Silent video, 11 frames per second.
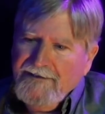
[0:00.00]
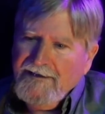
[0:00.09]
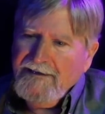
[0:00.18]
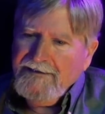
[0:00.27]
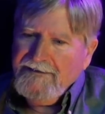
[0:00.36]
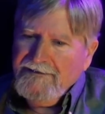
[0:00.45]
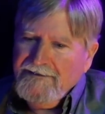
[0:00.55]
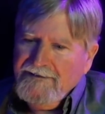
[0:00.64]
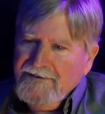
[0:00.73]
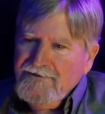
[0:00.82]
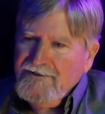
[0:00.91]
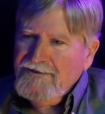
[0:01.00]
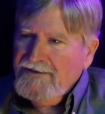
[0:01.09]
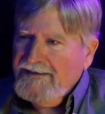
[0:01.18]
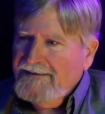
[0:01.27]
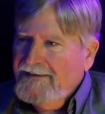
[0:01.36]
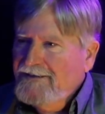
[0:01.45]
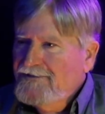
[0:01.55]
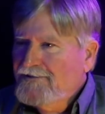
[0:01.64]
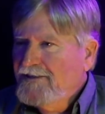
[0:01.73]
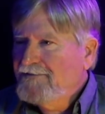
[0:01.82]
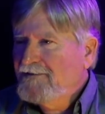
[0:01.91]
night in
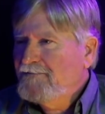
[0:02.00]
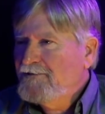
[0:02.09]
1697,